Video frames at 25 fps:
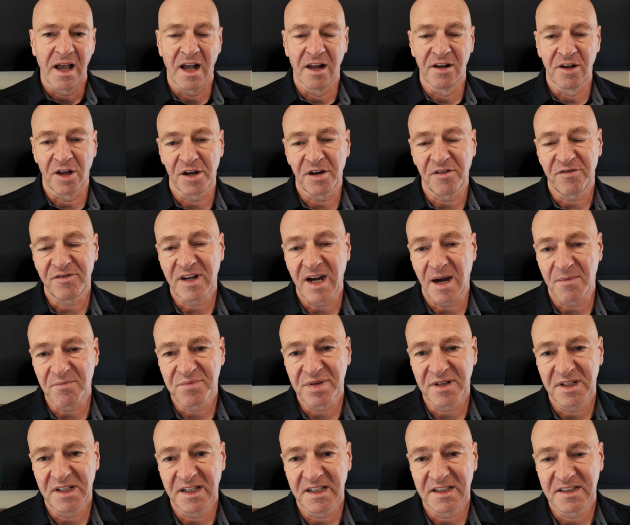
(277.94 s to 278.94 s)
A lot of
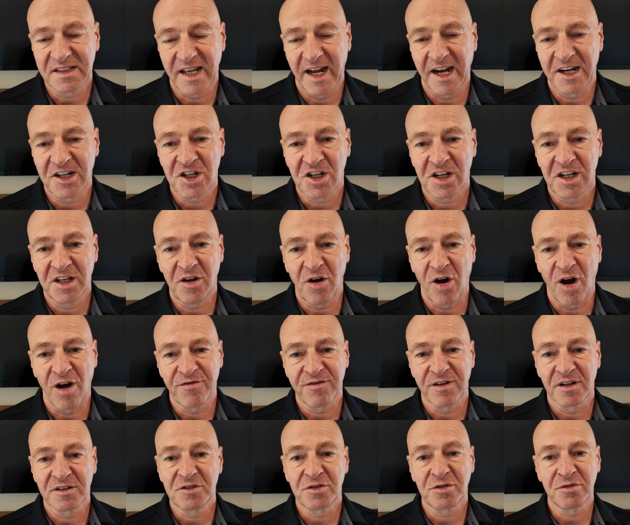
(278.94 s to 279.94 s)
companies actually
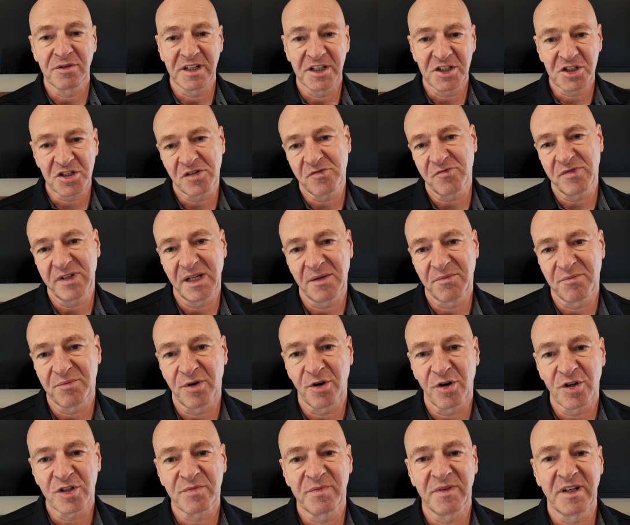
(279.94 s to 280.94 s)
offer tuition
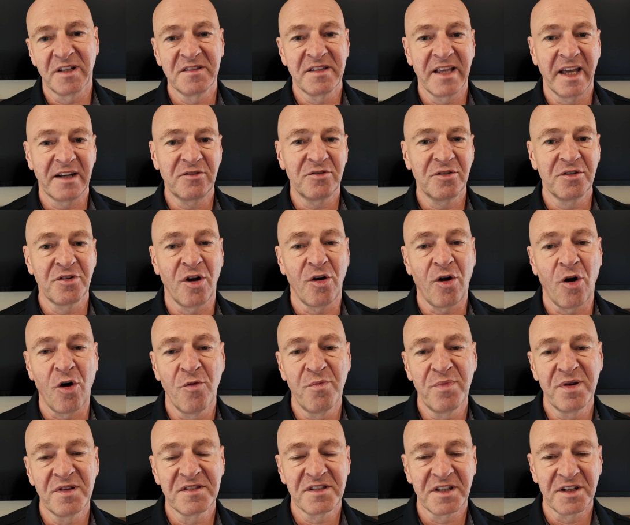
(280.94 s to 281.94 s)
reimbursement, and that could
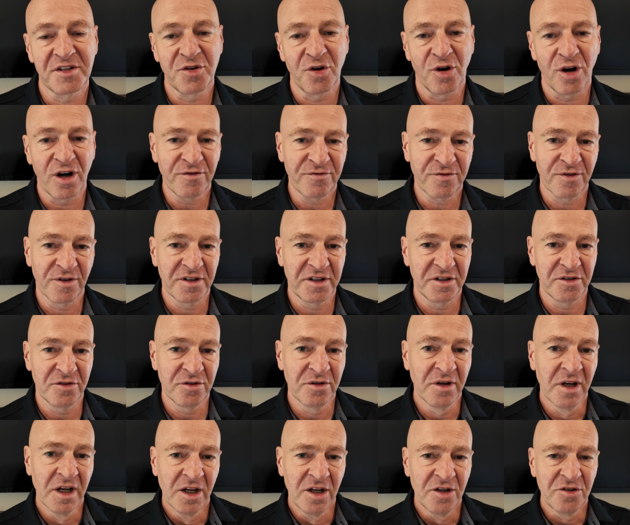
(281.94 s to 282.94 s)
open the door for
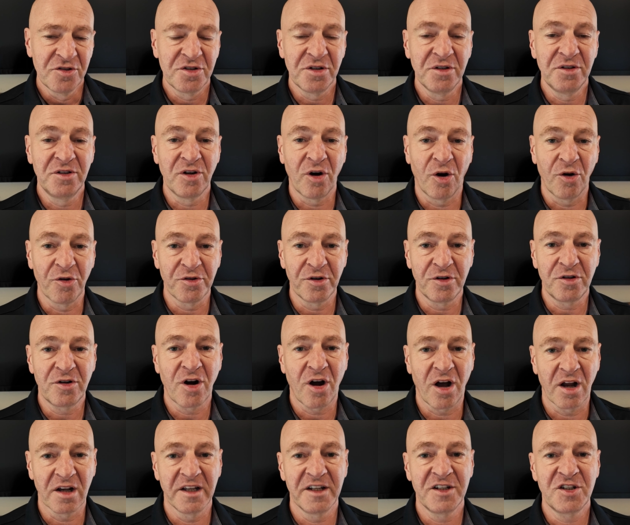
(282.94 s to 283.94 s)
you to go to
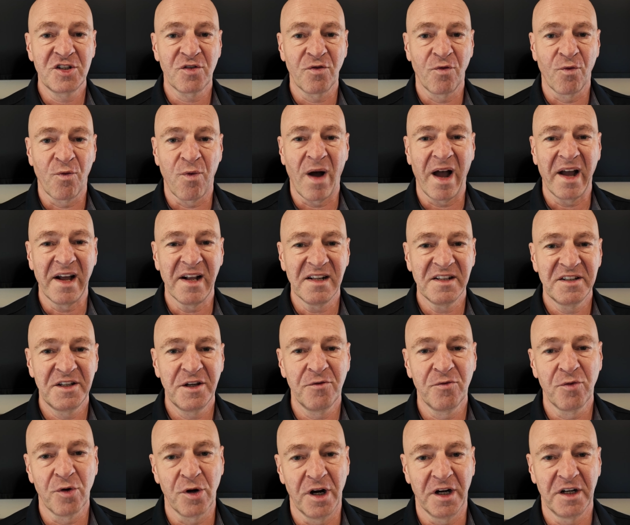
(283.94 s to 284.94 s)
college while
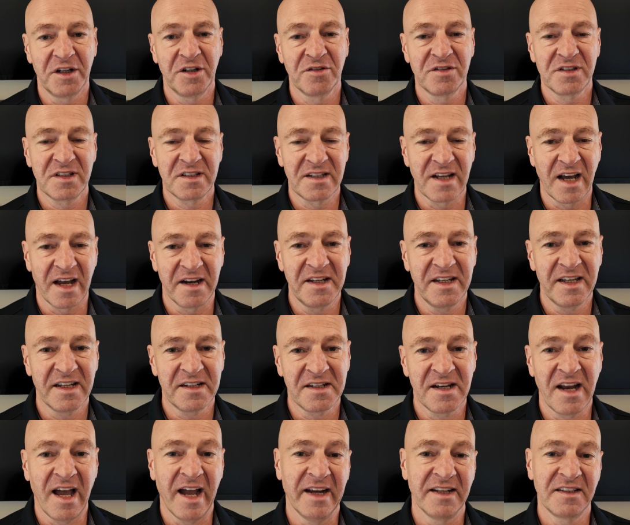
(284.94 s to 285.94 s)
you work. You study
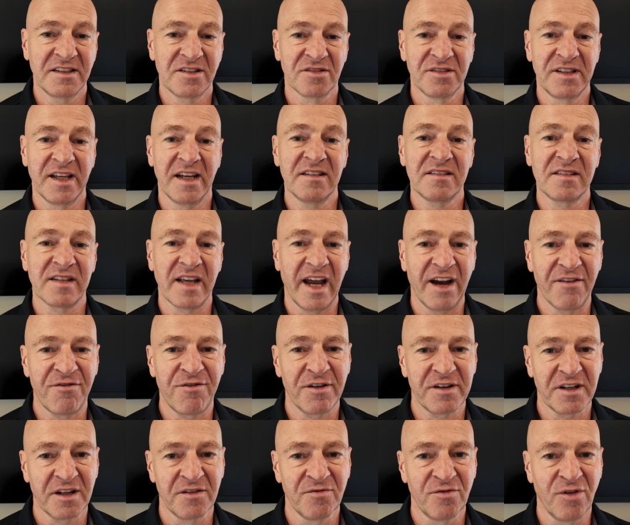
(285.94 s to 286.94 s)
at night, so there's
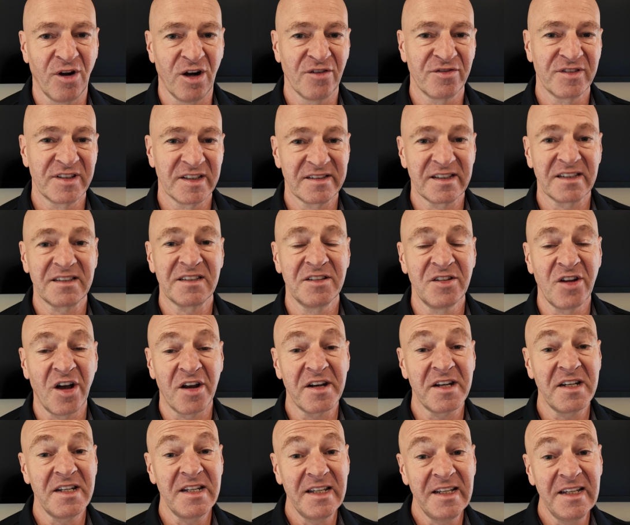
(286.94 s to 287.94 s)
effort involved. This is
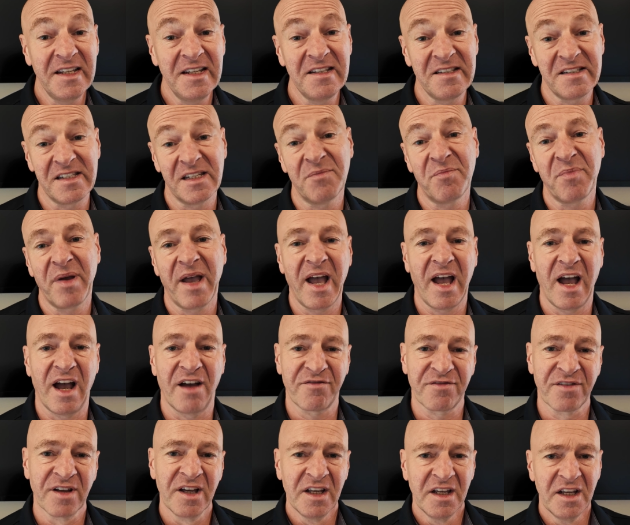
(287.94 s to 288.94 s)
not an easy
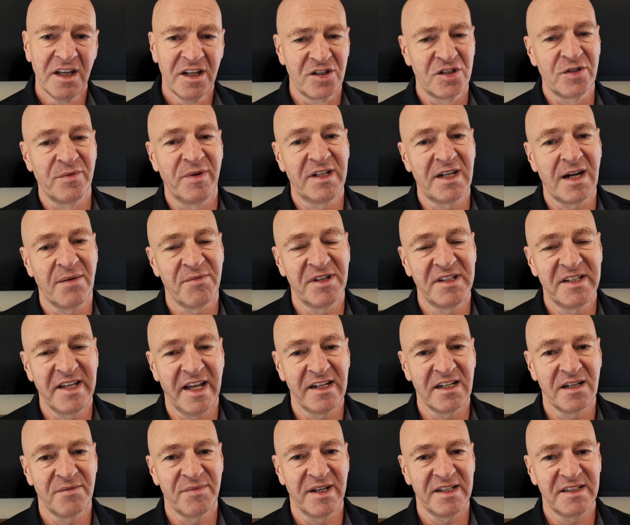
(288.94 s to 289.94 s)
path to become a
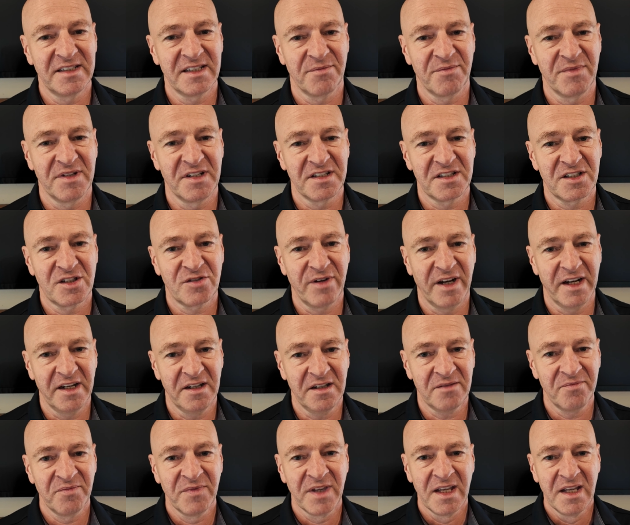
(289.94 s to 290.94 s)
database
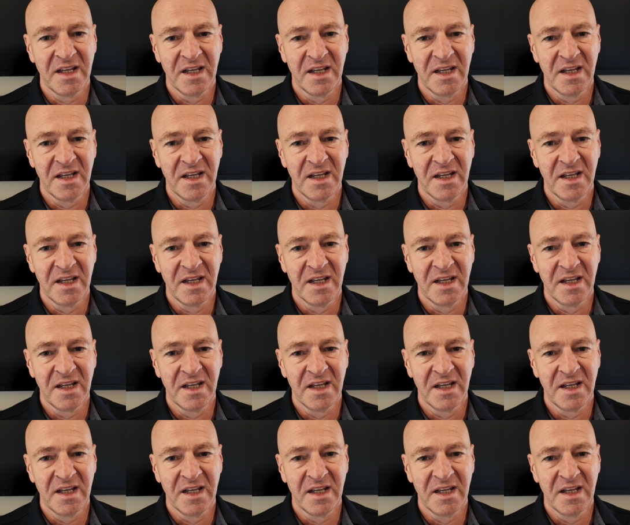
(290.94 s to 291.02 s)
administrator.